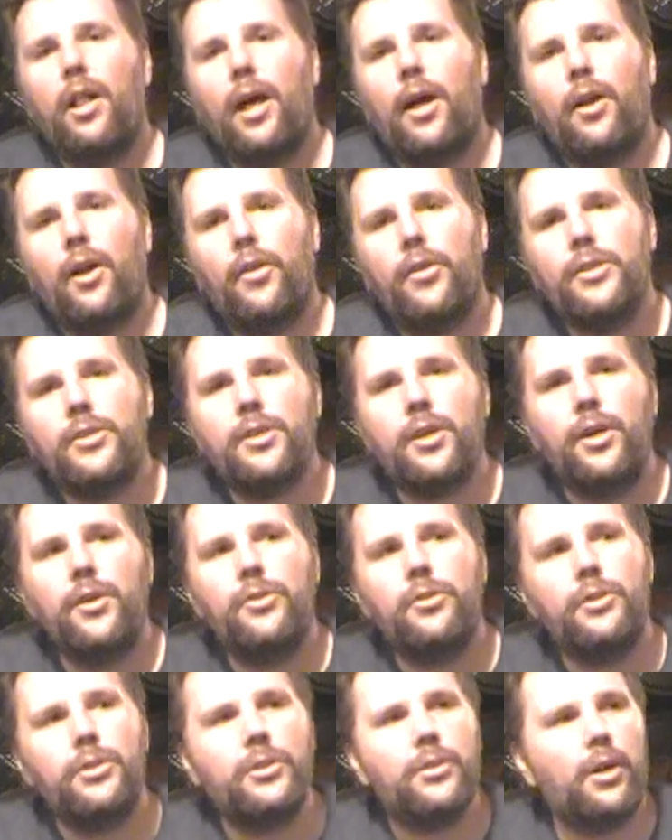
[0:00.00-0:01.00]
out all these
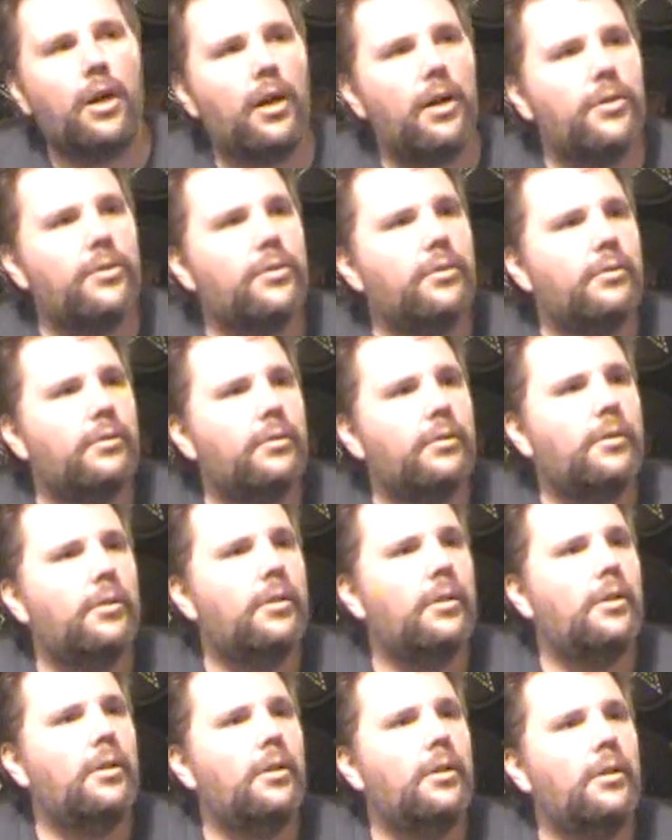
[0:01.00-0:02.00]
country stars.
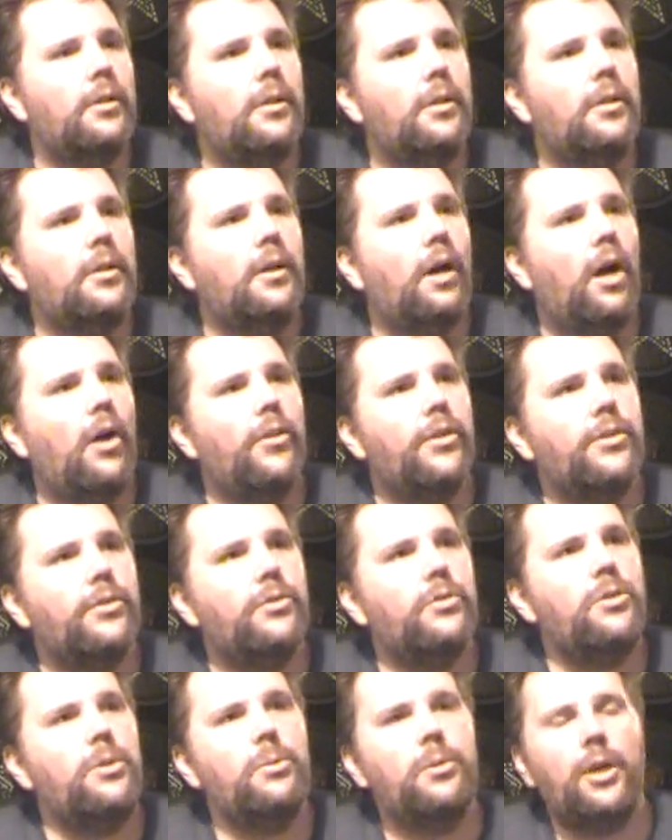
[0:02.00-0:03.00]
All these
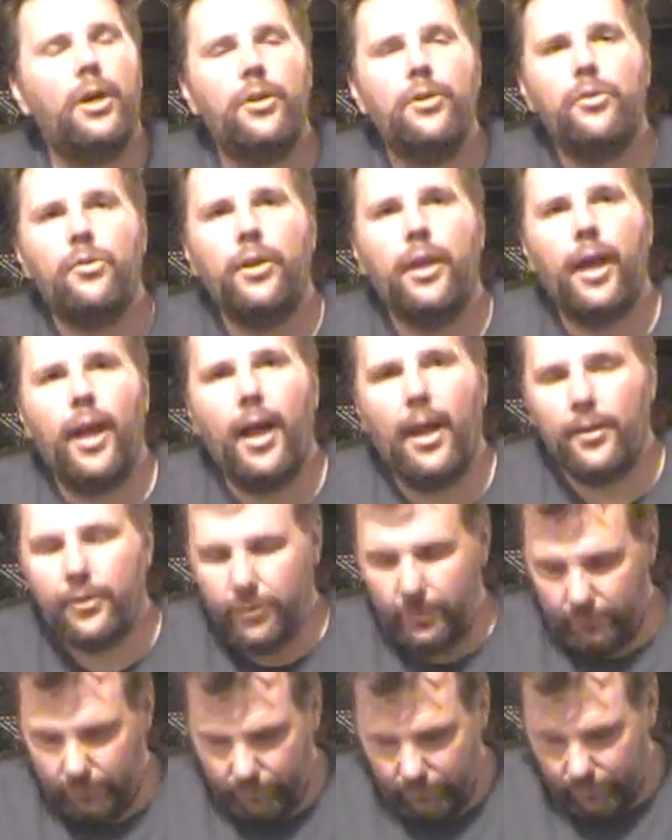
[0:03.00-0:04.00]
new country
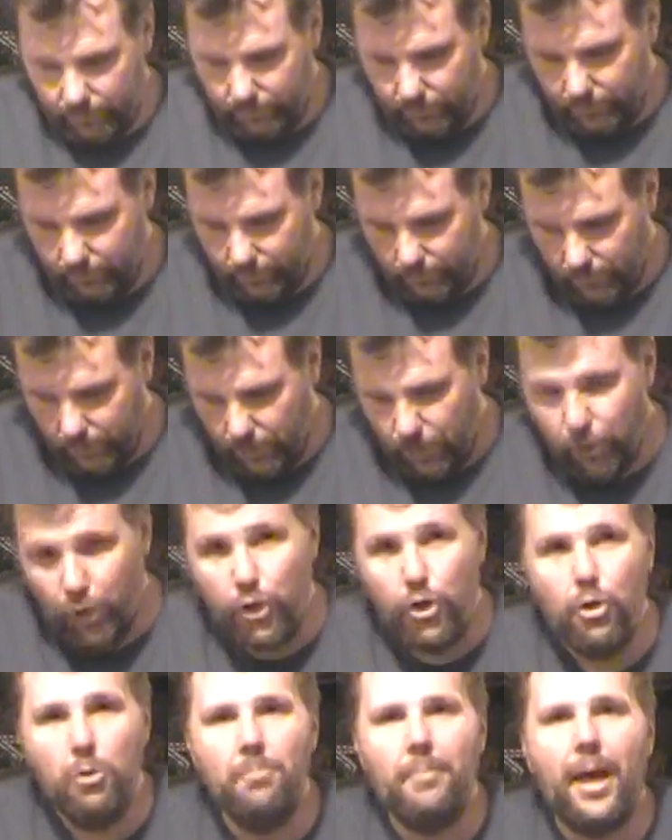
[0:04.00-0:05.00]
guys. The
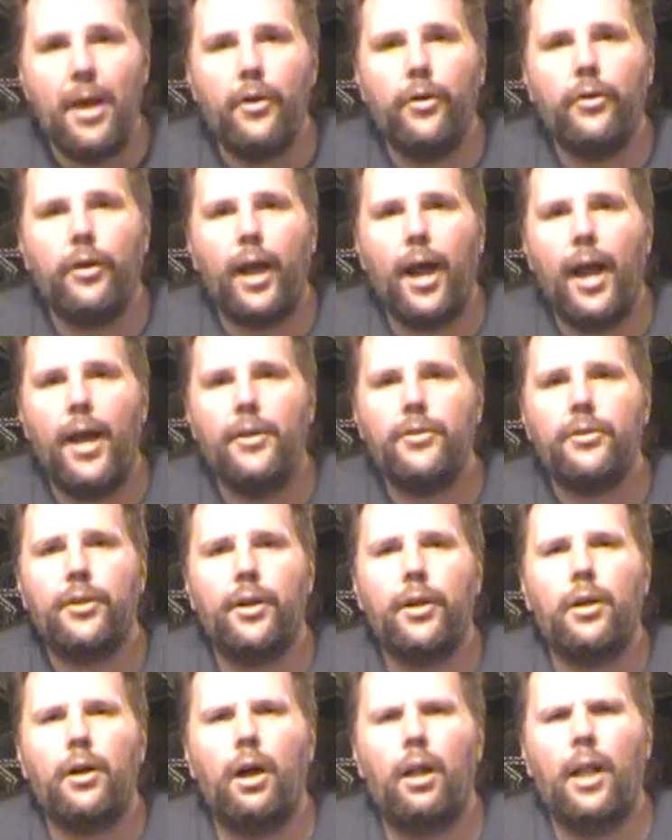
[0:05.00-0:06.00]
new metal guy is going
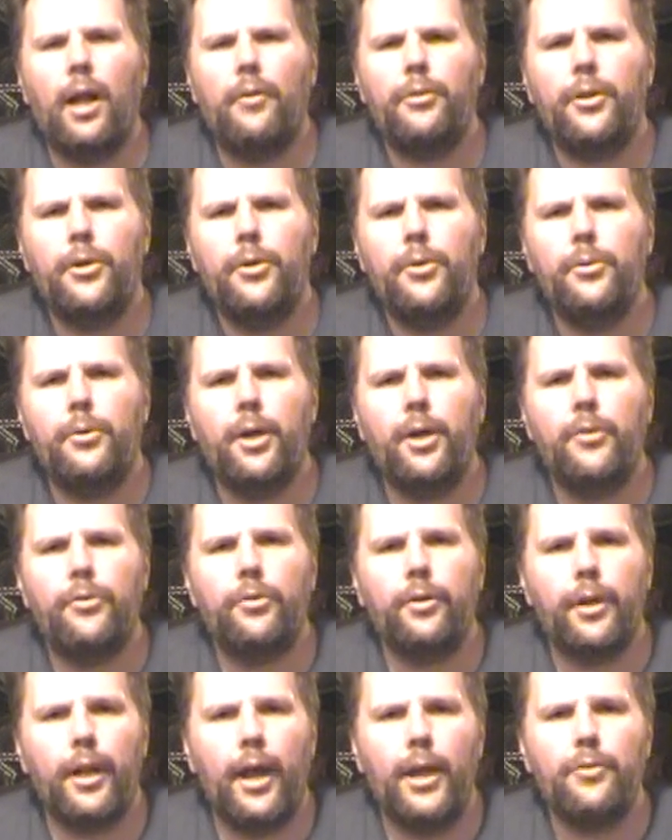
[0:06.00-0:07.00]
to call out the new
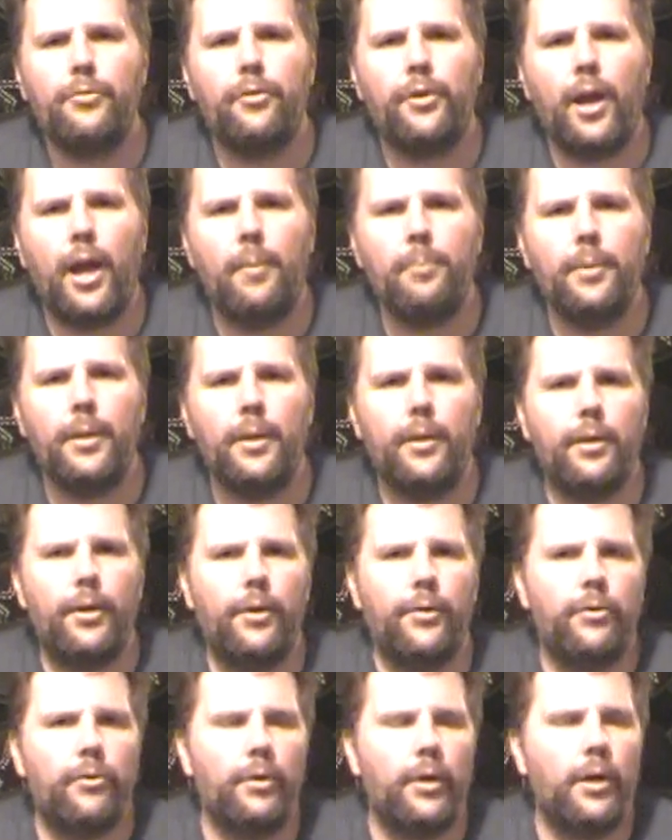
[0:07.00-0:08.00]
country guys for not being
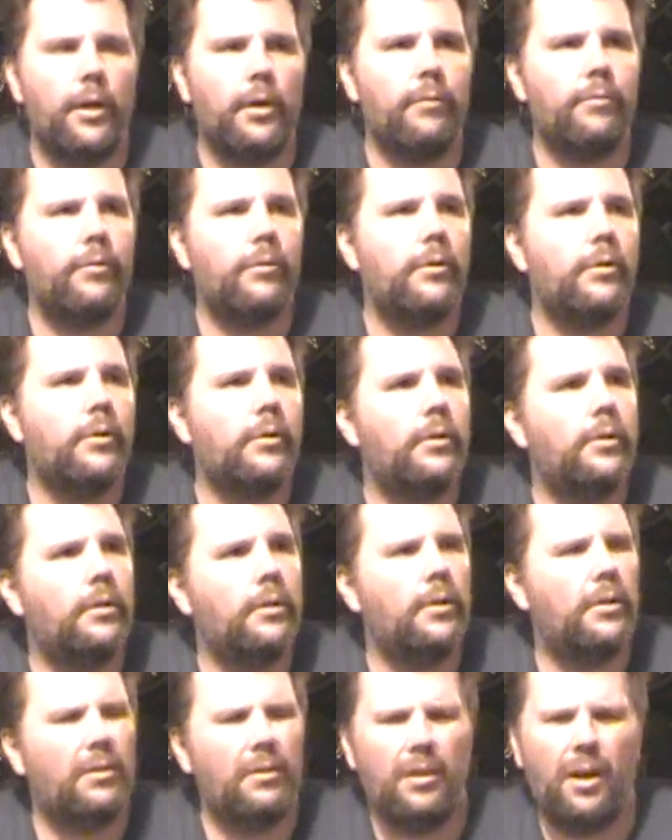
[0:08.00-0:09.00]
country enough.
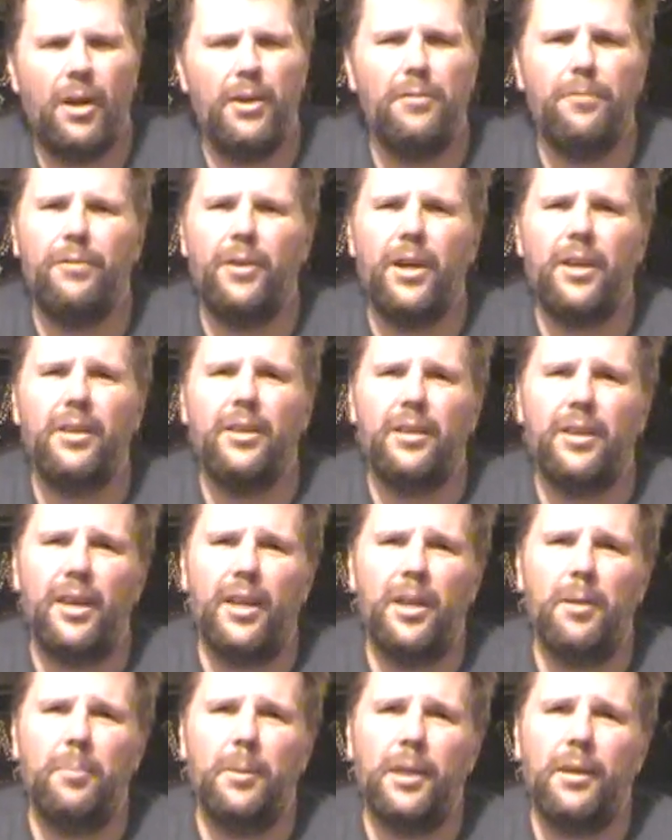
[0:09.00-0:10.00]
Are you fucking
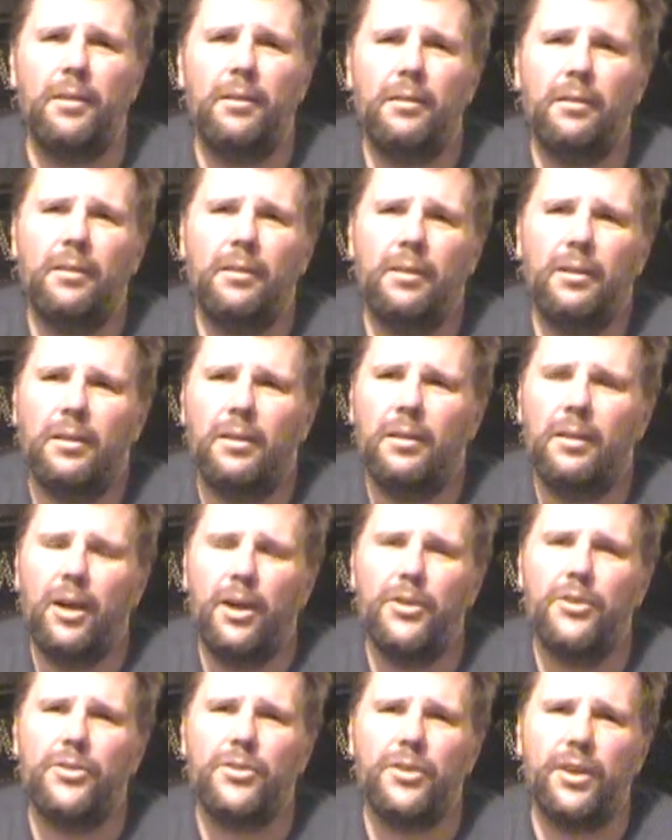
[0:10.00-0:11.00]
kidding me? Are
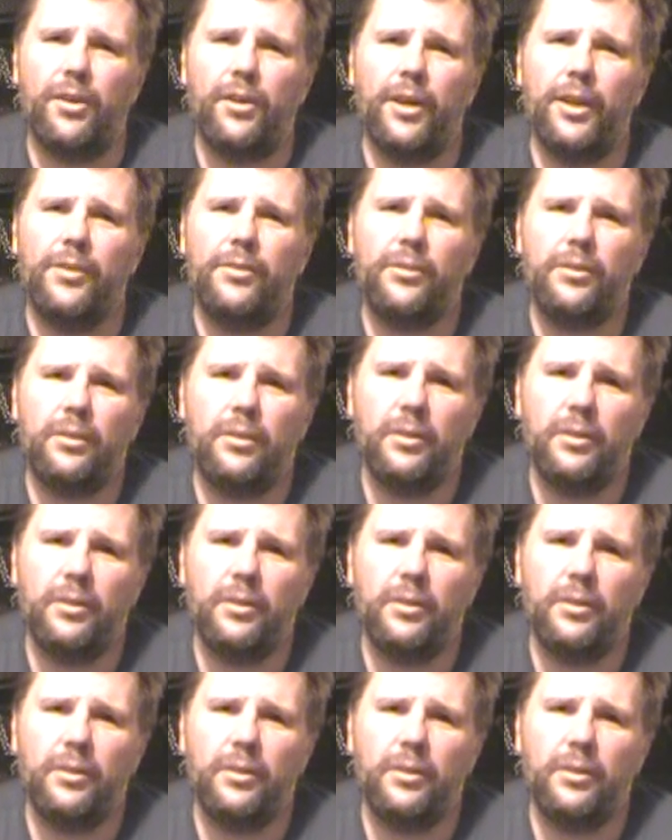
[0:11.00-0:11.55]
you serious?